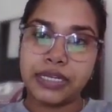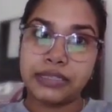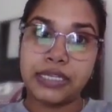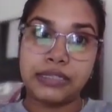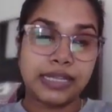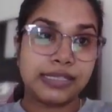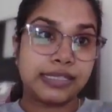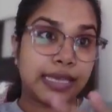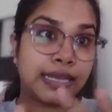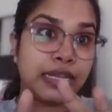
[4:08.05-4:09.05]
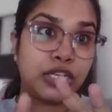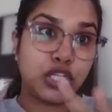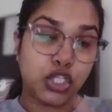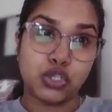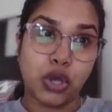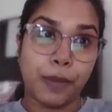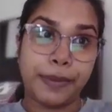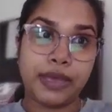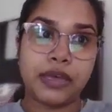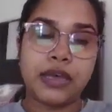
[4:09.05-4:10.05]
I think that's an additional
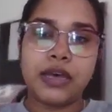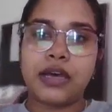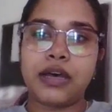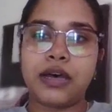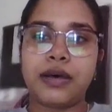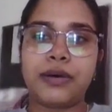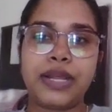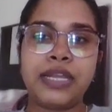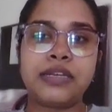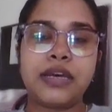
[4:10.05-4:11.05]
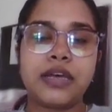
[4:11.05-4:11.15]
topic, right?